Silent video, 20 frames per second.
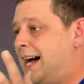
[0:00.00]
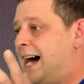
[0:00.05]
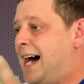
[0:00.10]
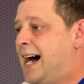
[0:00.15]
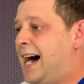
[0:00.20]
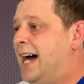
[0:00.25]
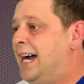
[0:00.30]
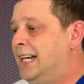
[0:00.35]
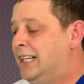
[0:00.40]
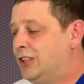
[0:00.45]

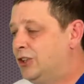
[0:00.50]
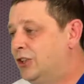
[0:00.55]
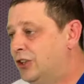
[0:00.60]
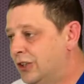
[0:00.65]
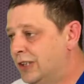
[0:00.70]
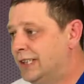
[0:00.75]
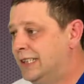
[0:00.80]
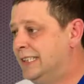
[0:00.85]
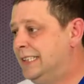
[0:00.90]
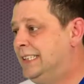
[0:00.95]
I
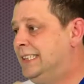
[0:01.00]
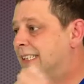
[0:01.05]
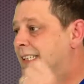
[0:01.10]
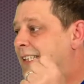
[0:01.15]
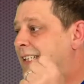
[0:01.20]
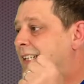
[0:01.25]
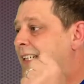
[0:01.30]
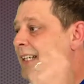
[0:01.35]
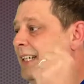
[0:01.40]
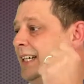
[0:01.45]

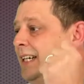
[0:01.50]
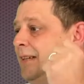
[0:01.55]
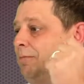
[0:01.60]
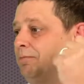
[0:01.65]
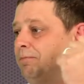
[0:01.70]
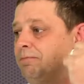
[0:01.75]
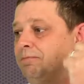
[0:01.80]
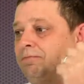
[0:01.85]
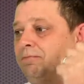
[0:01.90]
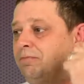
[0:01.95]
could
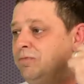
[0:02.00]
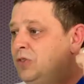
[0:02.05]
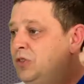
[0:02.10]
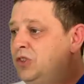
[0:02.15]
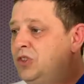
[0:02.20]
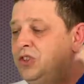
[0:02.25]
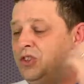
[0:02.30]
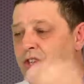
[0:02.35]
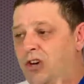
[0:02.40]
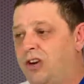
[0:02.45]

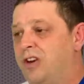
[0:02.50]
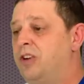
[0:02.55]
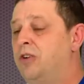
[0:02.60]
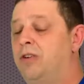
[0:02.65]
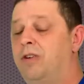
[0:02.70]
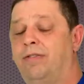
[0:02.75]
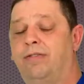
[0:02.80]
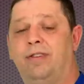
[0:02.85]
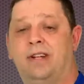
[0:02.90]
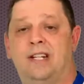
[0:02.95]
start an
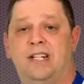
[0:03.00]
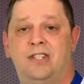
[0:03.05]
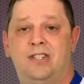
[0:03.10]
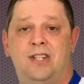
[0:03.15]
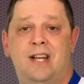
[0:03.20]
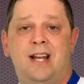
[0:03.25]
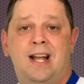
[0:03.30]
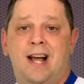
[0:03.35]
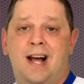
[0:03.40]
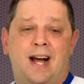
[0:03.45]

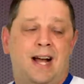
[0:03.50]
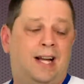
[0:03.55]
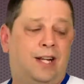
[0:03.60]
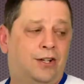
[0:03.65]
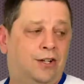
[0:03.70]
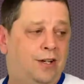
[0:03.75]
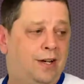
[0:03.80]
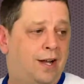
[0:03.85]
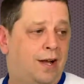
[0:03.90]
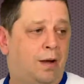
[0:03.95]
orphanage. I
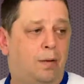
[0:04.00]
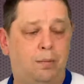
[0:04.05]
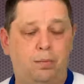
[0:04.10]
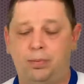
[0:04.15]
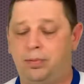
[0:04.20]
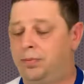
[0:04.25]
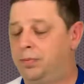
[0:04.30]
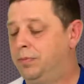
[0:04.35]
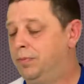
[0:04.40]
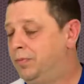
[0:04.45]
could help
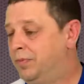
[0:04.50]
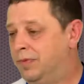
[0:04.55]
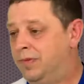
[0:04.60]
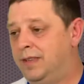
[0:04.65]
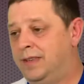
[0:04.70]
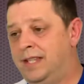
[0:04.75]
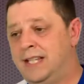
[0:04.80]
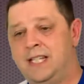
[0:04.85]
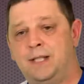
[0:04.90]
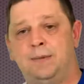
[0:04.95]

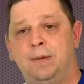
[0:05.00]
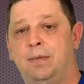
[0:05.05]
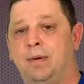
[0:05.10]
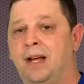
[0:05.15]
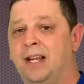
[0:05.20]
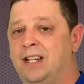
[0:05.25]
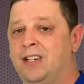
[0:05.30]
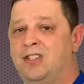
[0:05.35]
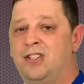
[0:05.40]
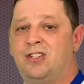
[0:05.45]
these people.
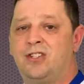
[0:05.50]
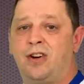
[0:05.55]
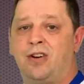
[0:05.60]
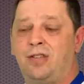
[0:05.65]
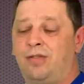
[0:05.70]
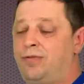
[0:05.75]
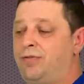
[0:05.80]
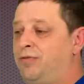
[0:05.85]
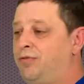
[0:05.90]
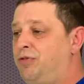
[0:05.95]
I could
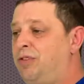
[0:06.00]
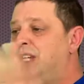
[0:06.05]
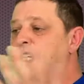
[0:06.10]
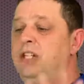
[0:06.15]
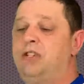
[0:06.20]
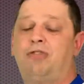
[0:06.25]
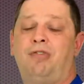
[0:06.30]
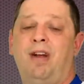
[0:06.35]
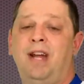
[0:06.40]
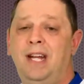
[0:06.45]
start free
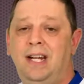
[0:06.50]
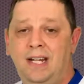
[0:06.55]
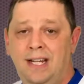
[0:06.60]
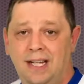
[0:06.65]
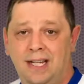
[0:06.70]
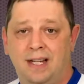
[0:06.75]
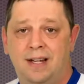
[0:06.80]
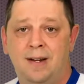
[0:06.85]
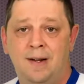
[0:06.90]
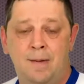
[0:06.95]

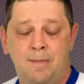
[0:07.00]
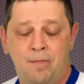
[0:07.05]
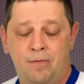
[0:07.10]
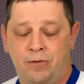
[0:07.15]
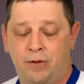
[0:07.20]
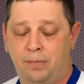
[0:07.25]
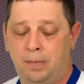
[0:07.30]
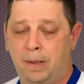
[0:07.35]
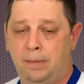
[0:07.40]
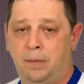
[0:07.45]
training
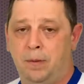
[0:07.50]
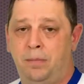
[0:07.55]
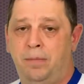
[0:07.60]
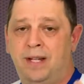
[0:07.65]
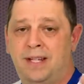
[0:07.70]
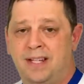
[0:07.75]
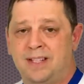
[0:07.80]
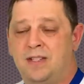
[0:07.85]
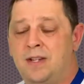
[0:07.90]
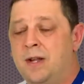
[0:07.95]
for people,
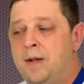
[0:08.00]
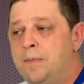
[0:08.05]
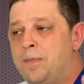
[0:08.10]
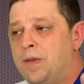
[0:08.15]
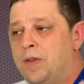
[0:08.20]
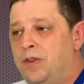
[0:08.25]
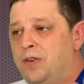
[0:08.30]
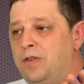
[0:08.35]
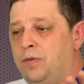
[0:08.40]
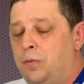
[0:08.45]
because
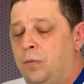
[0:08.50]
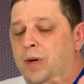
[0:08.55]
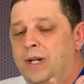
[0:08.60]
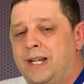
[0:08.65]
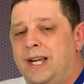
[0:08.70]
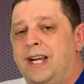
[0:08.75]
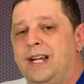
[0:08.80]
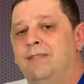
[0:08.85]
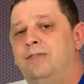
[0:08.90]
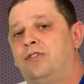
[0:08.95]
what
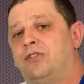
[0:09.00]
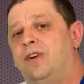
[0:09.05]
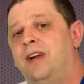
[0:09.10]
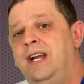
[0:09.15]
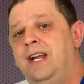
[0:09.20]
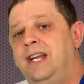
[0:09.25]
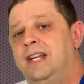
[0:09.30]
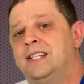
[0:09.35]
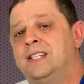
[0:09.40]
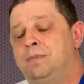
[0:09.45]
kind of
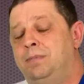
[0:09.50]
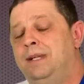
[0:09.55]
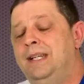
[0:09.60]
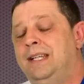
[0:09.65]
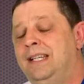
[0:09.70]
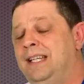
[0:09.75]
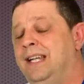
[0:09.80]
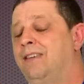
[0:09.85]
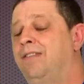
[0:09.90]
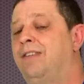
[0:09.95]
training is
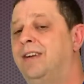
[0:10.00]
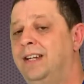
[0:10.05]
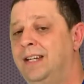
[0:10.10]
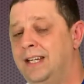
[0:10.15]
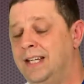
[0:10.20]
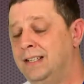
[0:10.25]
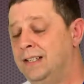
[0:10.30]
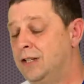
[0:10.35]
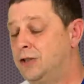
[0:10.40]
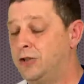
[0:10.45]
being given
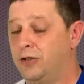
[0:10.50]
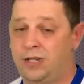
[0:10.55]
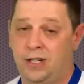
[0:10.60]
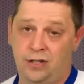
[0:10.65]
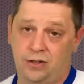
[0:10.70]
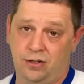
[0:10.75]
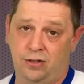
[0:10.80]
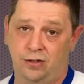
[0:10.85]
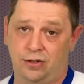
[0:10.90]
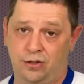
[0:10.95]
in the
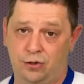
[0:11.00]
traditional